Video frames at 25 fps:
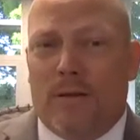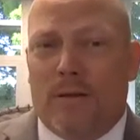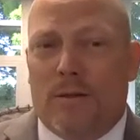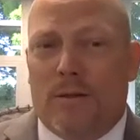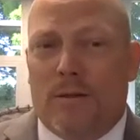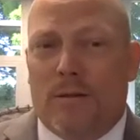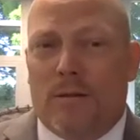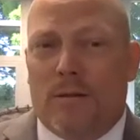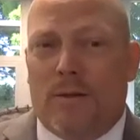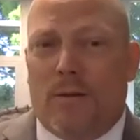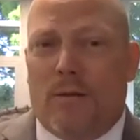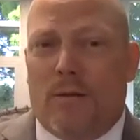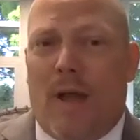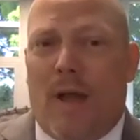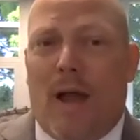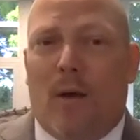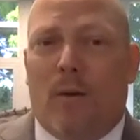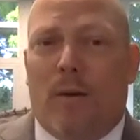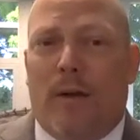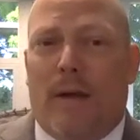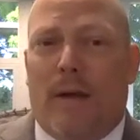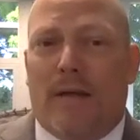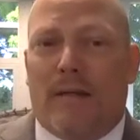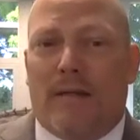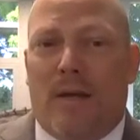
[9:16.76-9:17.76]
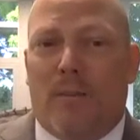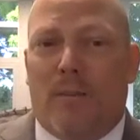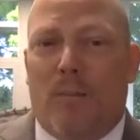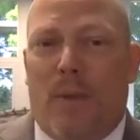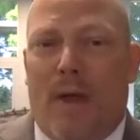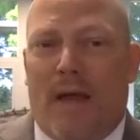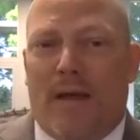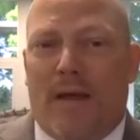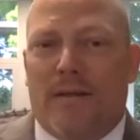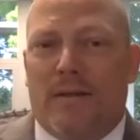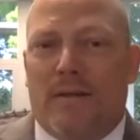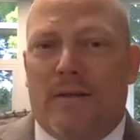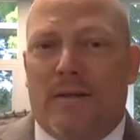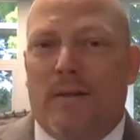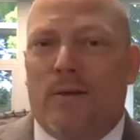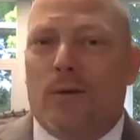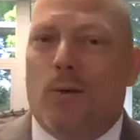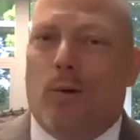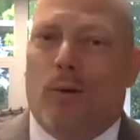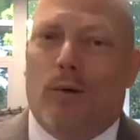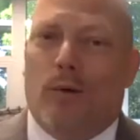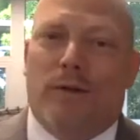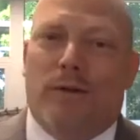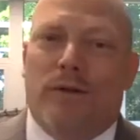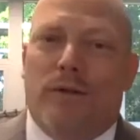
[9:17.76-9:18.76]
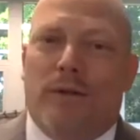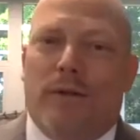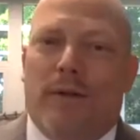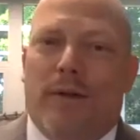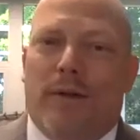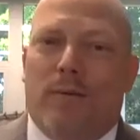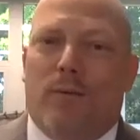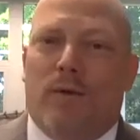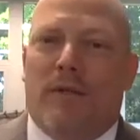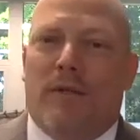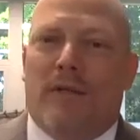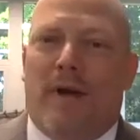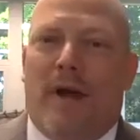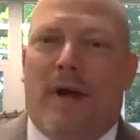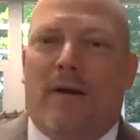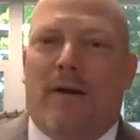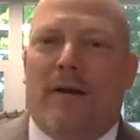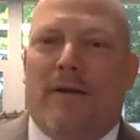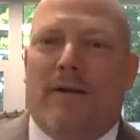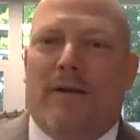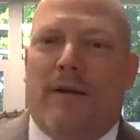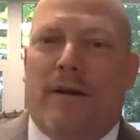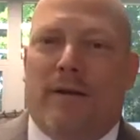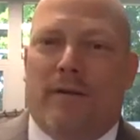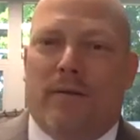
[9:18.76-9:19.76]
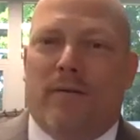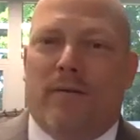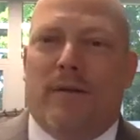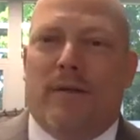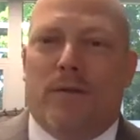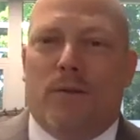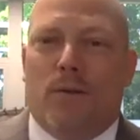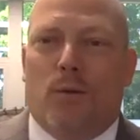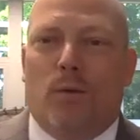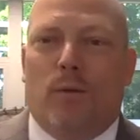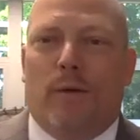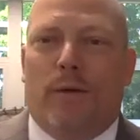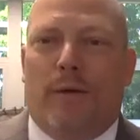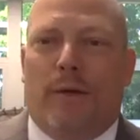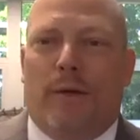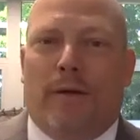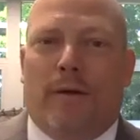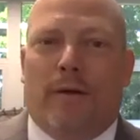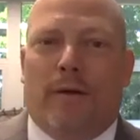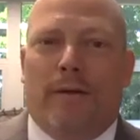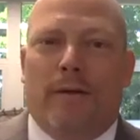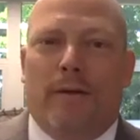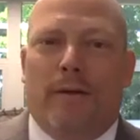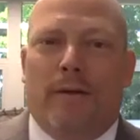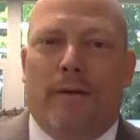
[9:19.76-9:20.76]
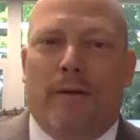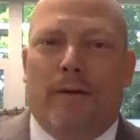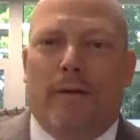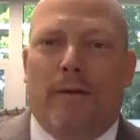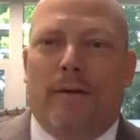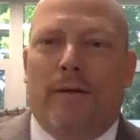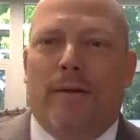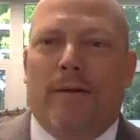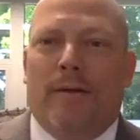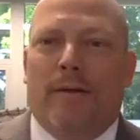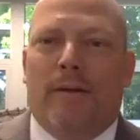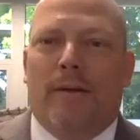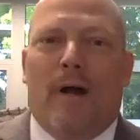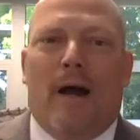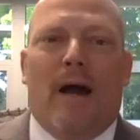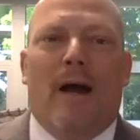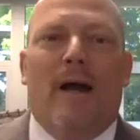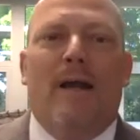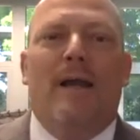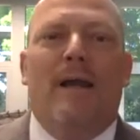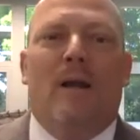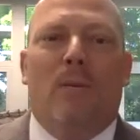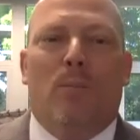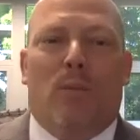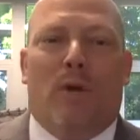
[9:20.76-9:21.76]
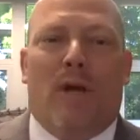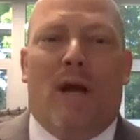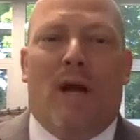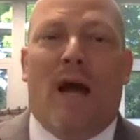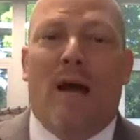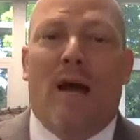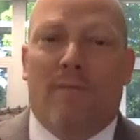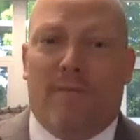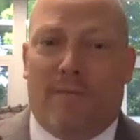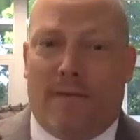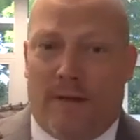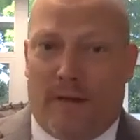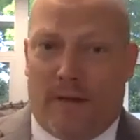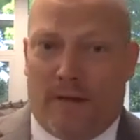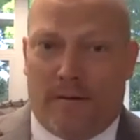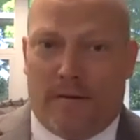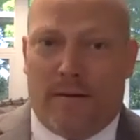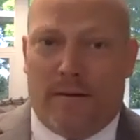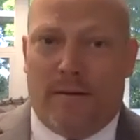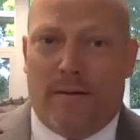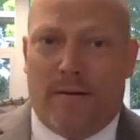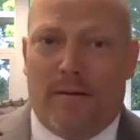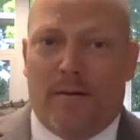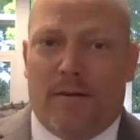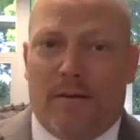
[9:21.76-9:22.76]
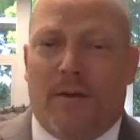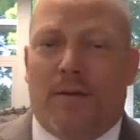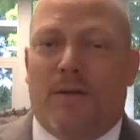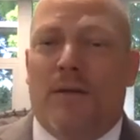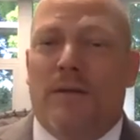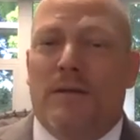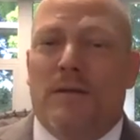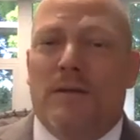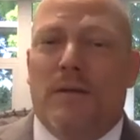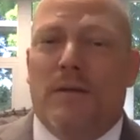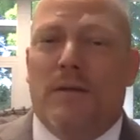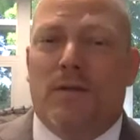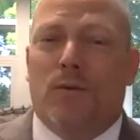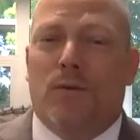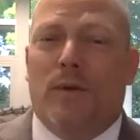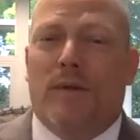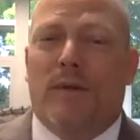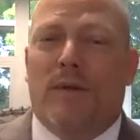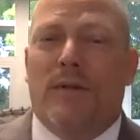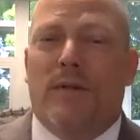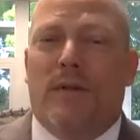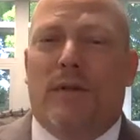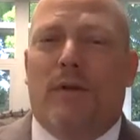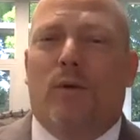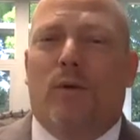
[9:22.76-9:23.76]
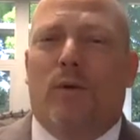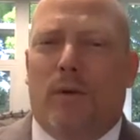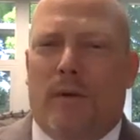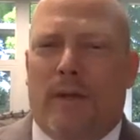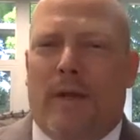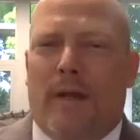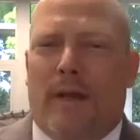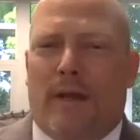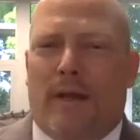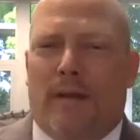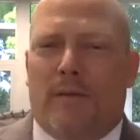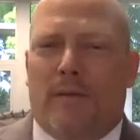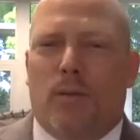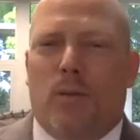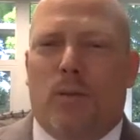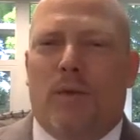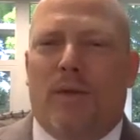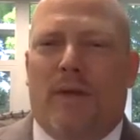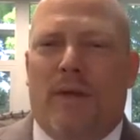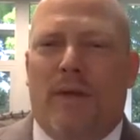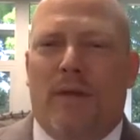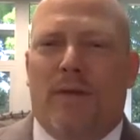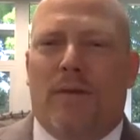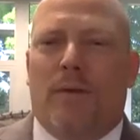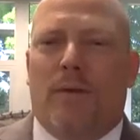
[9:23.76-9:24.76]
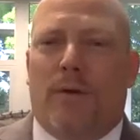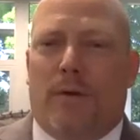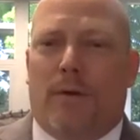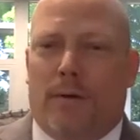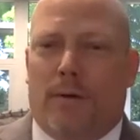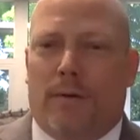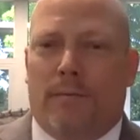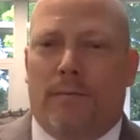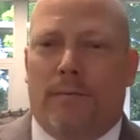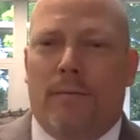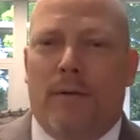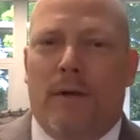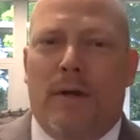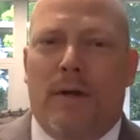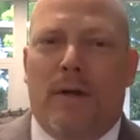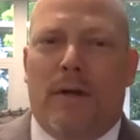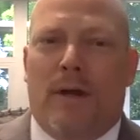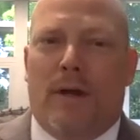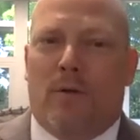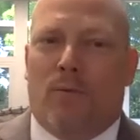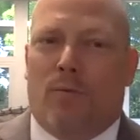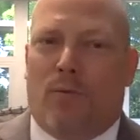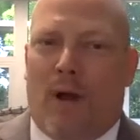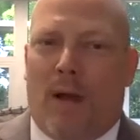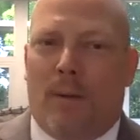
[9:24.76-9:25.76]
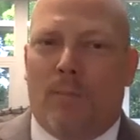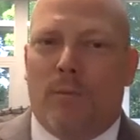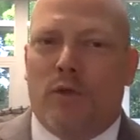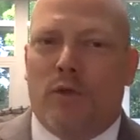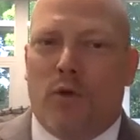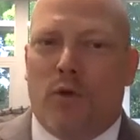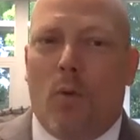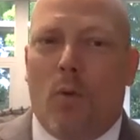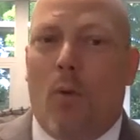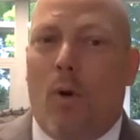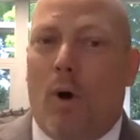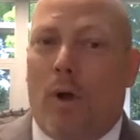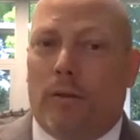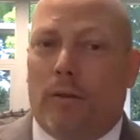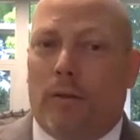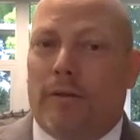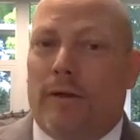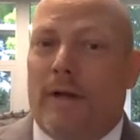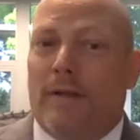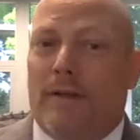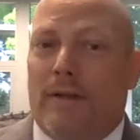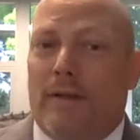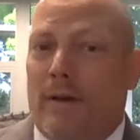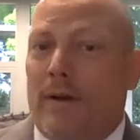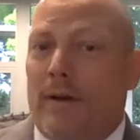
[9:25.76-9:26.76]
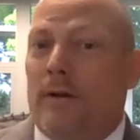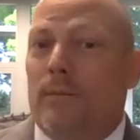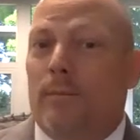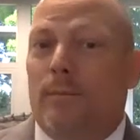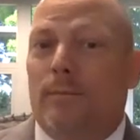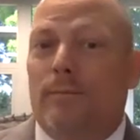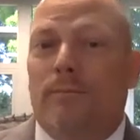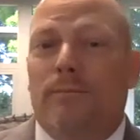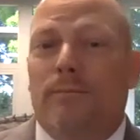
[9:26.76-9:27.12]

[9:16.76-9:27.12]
So now, as I pass the torch and retire at the end of this school year, I am confident that this district is in good hands with Keith Ahern and Rob Showalter at the helm.